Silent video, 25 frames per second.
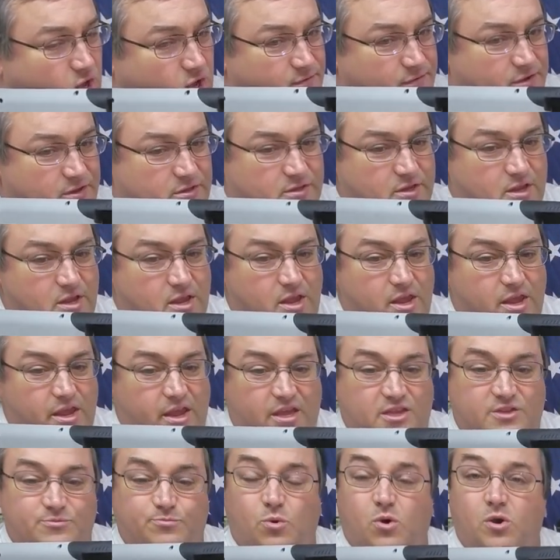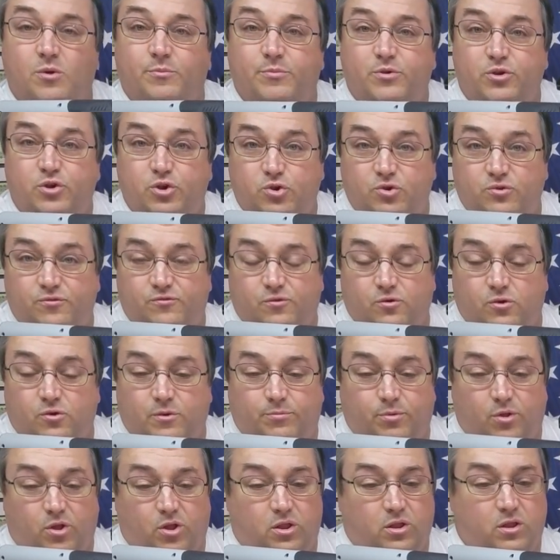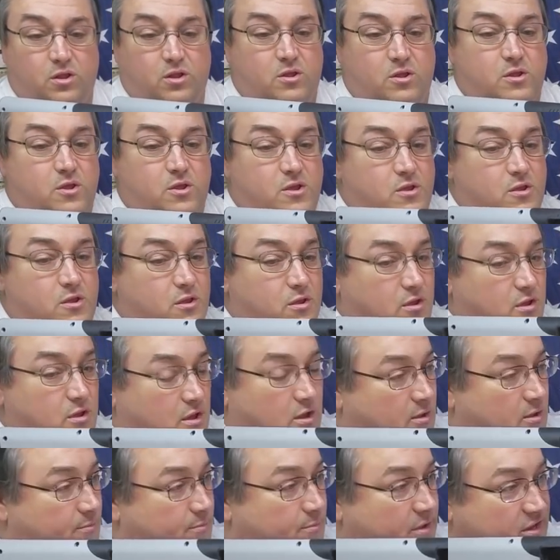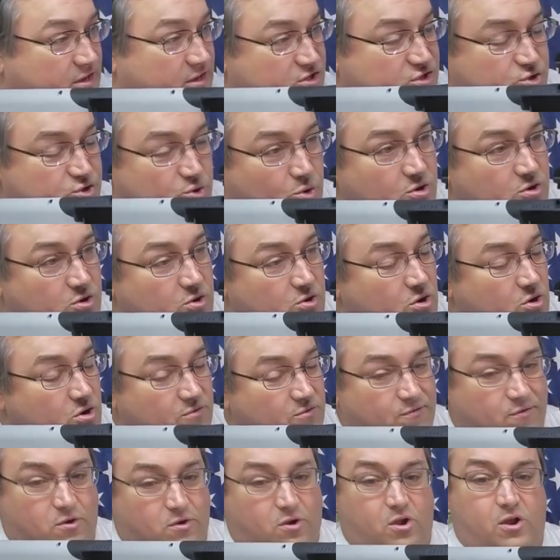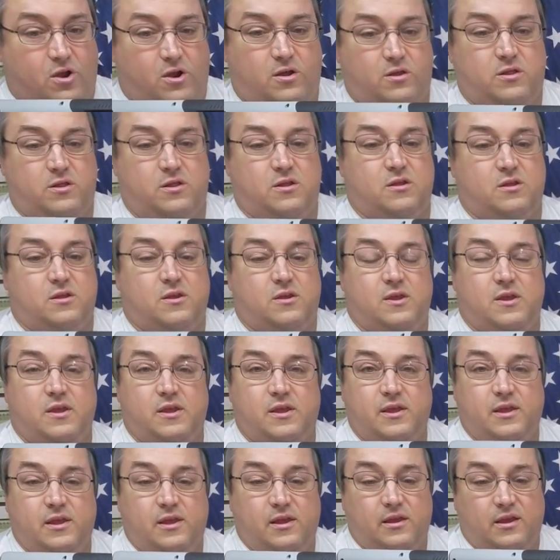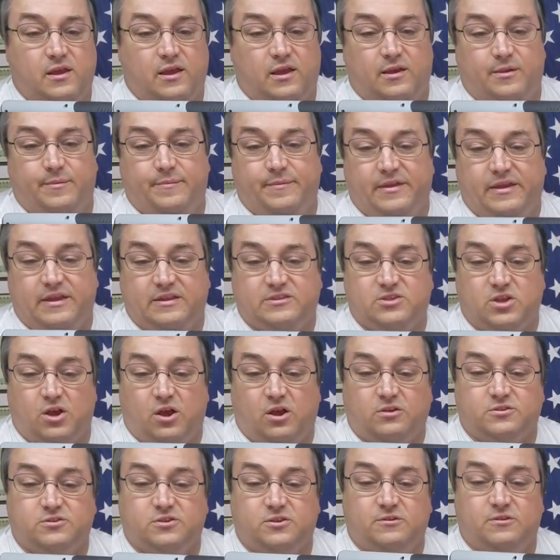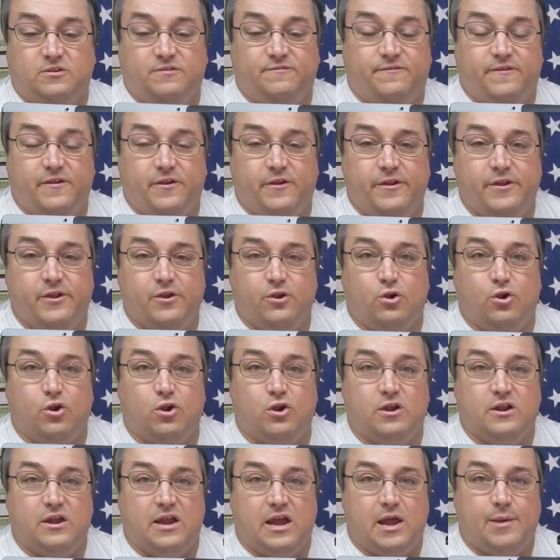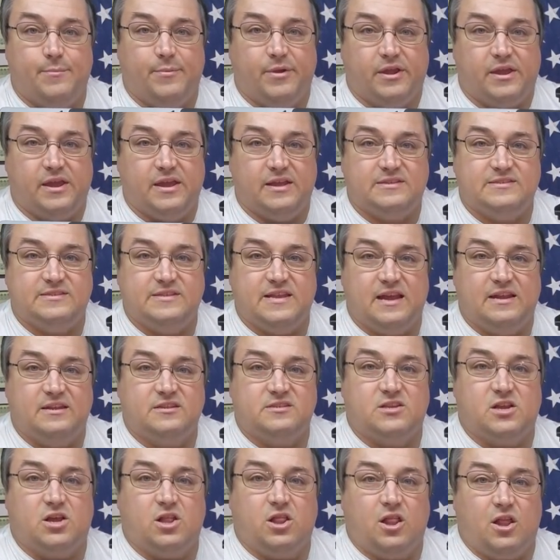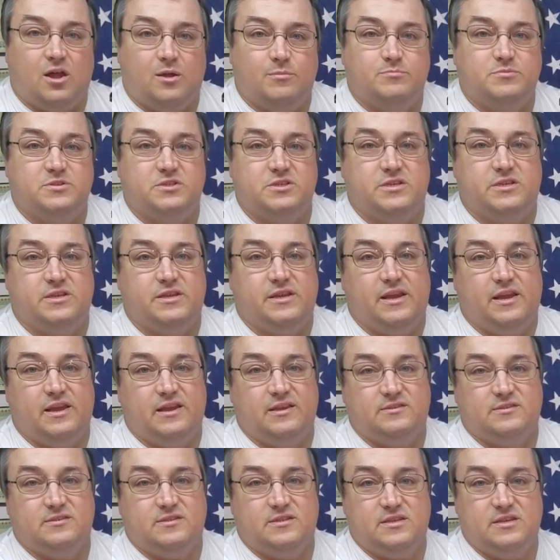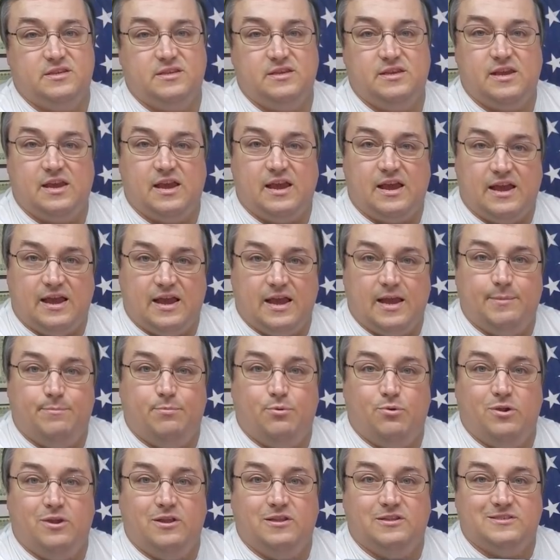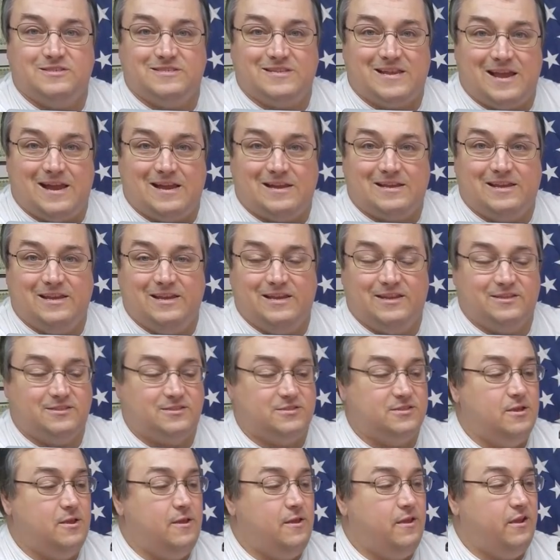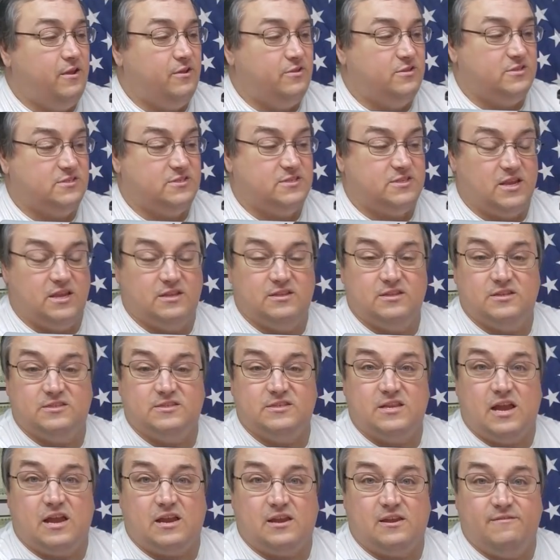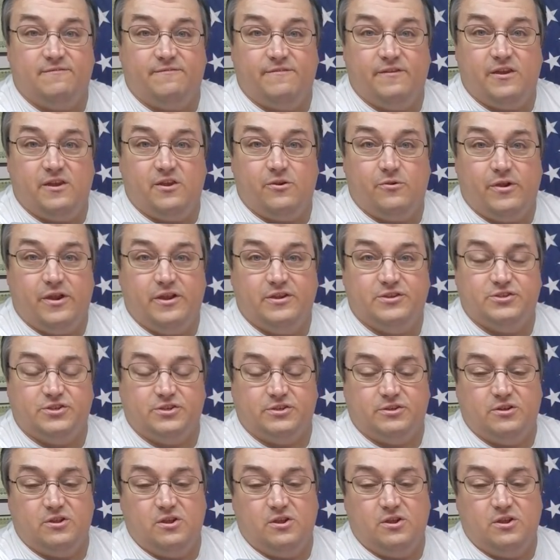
of it. It's more maneuverable and shorter overall. It's also very ergonomic. It's not as clumsy as the Hi-Point stock is. Now, this in the stock configuration.